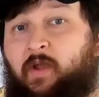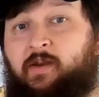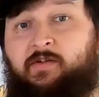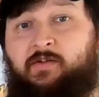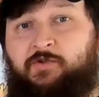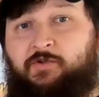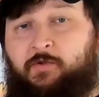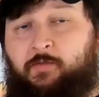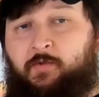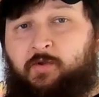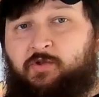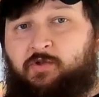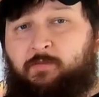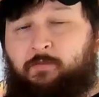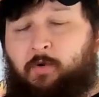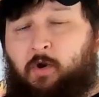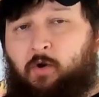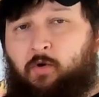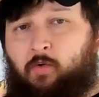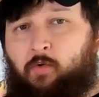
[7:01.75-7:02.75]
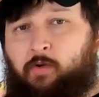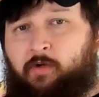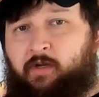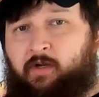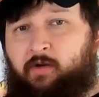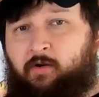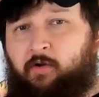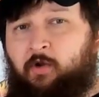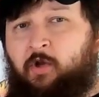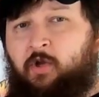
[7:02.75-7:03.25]
weight distribution bar on
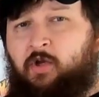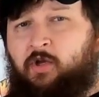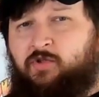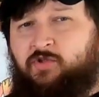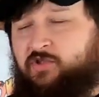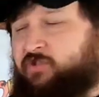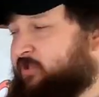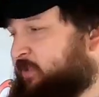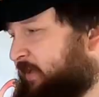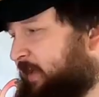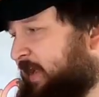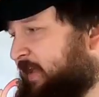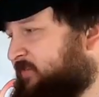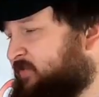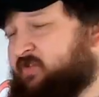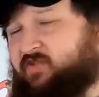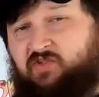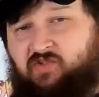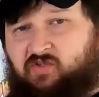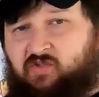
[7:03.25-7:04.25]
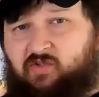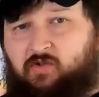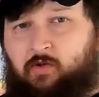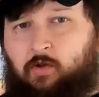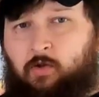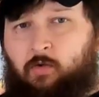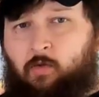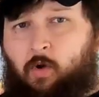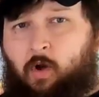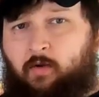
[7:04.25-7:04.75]
here, just in case this is a
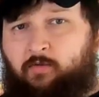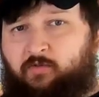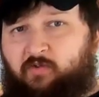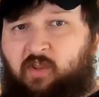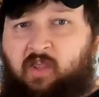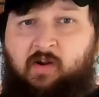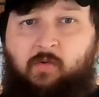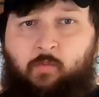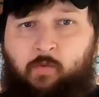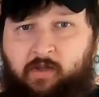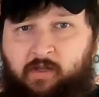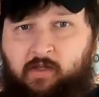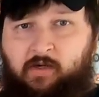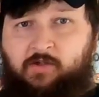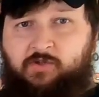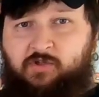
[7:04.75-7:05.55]
little offset, we can